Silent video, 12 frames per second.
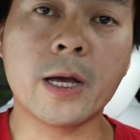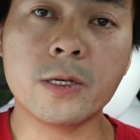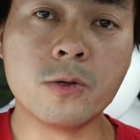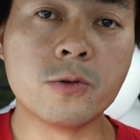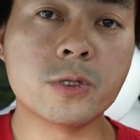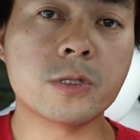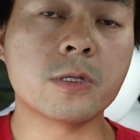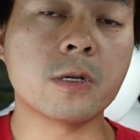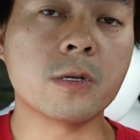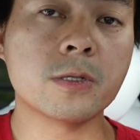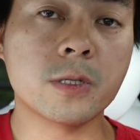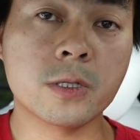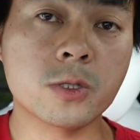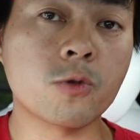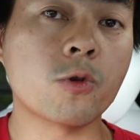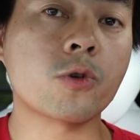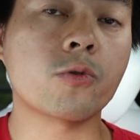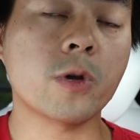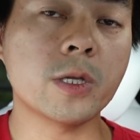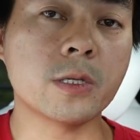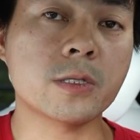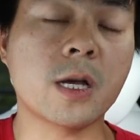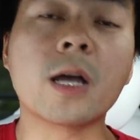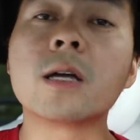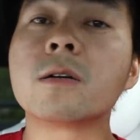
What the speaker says: I used the store credits.